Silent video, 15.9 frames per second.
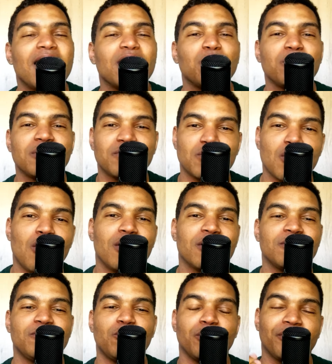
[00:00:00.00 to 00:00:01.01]
I would have
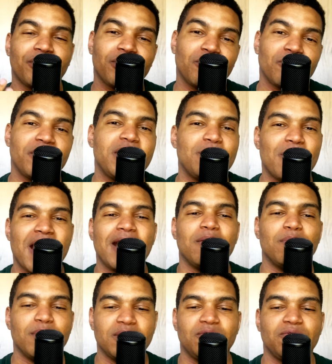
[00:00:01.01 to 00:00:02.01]
gone for a
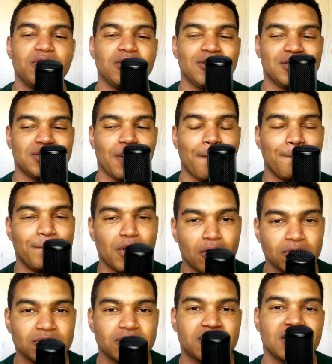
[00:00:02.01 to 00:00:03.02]
three-man midfield to
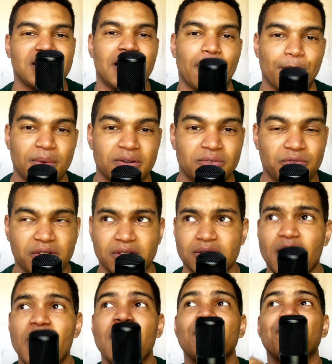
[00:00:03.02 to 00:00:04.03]
bolster that
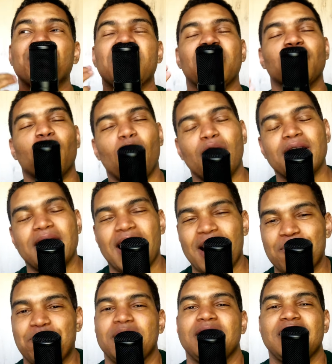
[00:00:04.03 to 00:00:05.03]
midfield. And what
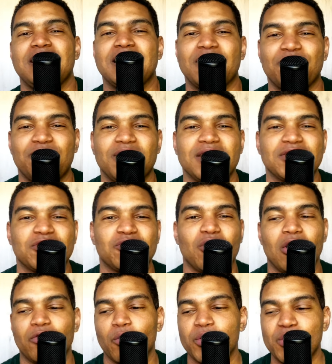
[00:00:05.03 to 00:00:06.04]
happened in that first
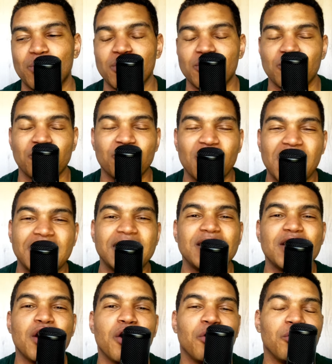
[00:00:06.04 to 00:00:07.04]
half, we were
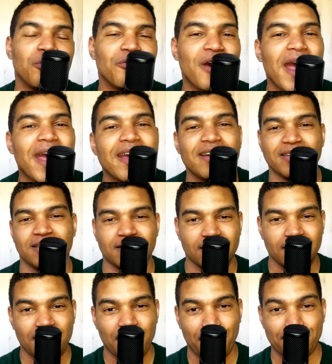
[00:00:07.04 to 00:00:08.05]
run ragged
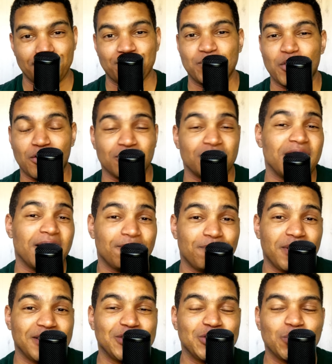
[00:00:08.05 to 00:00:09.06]
on that
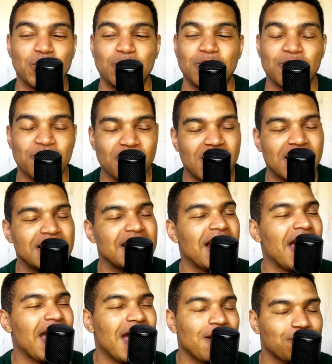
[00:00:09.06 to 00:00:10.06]
pitch. We were
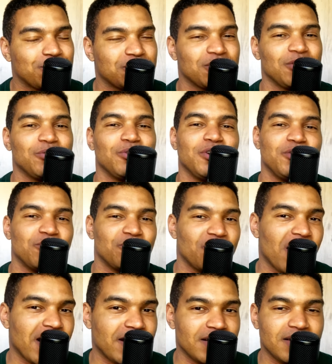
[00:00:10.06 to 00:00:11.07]
run absolutely
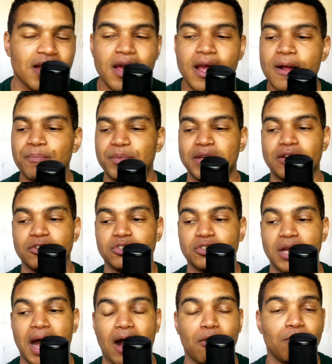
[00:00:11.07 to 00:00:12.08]
ragged
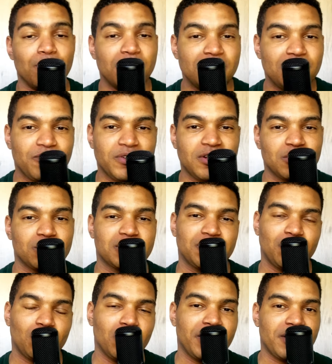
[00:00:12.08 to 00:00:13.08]
because our midfield
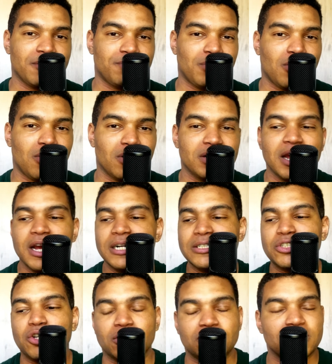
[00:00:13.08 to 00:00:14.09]
was falling apart.
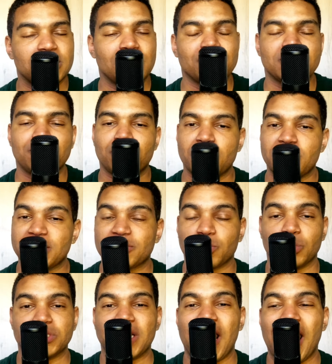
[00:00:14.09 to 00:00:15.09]
Tottenham's
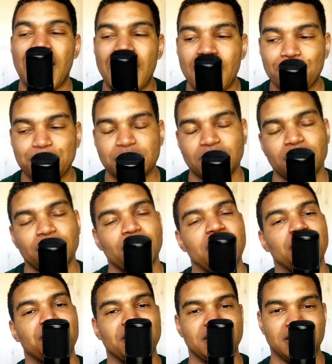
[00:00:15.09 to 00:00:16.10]
press was
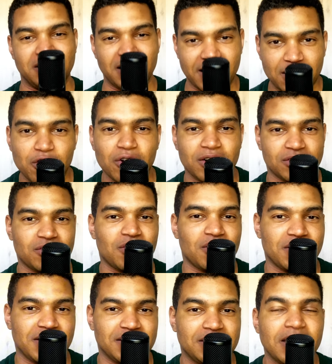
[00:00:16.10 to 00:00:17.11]
absolutely ridiculous
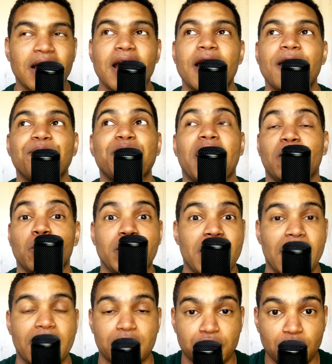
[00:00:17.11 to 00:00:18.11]
on us, and
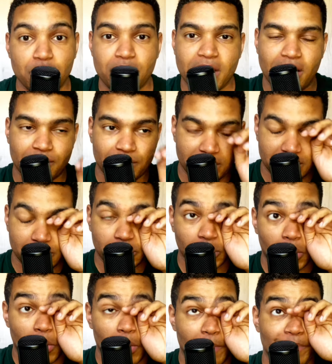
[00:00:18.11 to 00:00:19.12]
we had no cover.
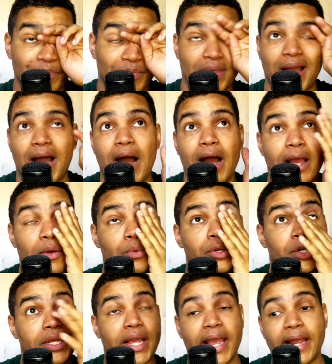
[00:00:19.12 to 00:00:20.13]
So I
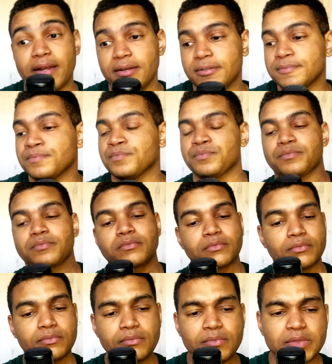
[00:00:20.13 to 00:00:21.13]
would again,
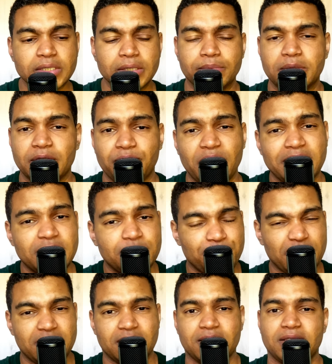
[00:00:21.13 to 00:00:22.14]
defense
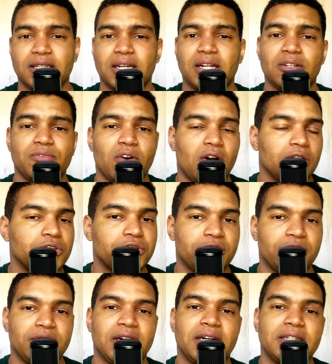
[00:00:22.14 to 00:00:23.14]
picks itself,
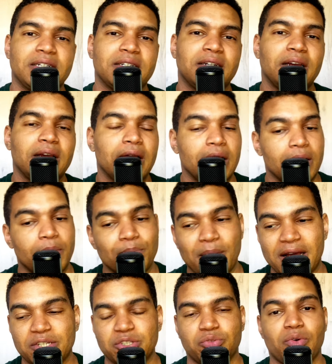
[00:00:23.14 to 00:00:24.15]
Andre Onana,
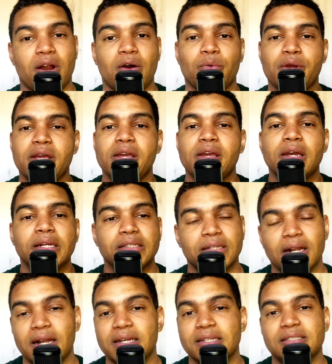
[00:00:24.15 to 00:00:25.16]
Mazraoui,
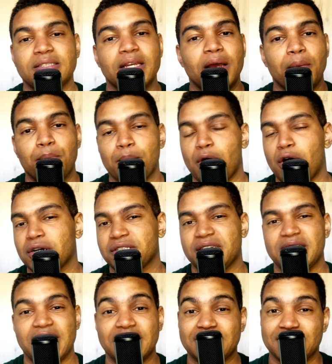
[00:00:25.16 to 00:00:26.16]
De Ligt,
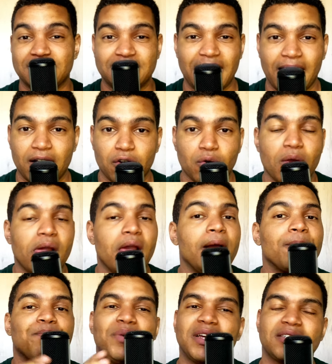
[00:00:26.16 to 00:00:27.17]
Martinez, Dalot.
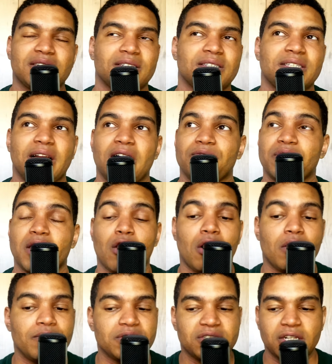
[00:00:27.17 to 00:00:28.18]
Picks itself. They
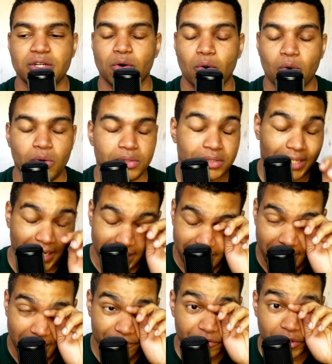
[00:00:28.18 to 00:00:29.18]
obviously all
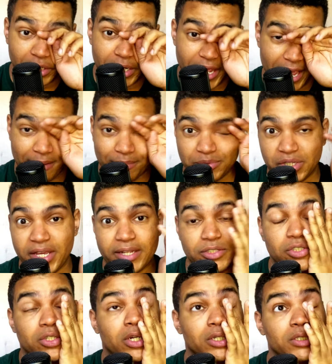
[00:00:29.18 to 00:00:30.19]
didn't have good games
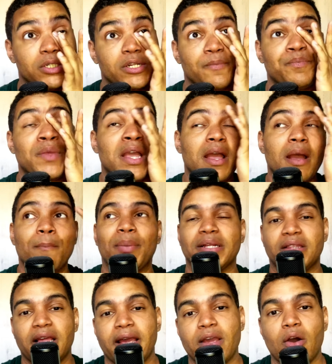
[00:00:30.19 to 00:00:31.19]
against Tottenham,
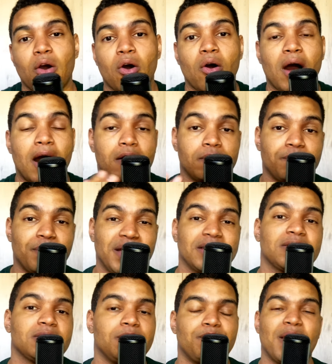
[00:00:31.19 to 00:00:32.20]
but they are our
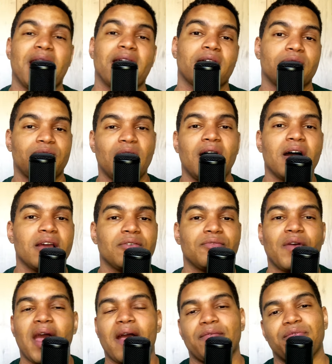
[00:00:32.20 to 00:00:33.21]
best back
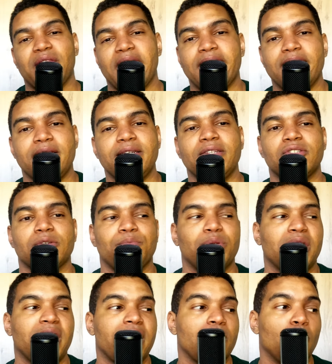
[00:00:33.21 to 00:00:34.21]
five, and they need to
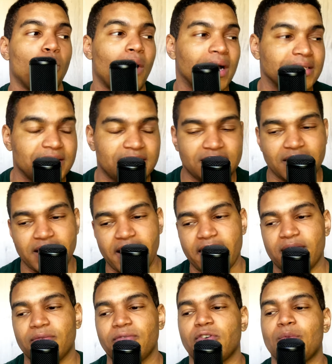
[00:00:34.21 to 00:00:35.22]
play. Once
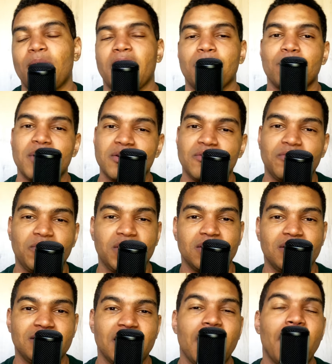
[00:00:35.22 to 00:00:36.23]
again for my
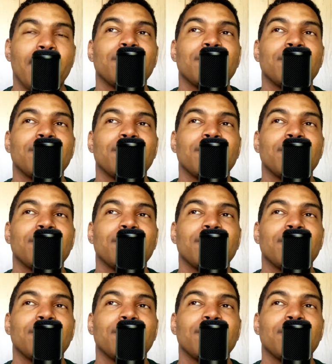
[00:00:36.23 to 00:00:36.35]
midfield,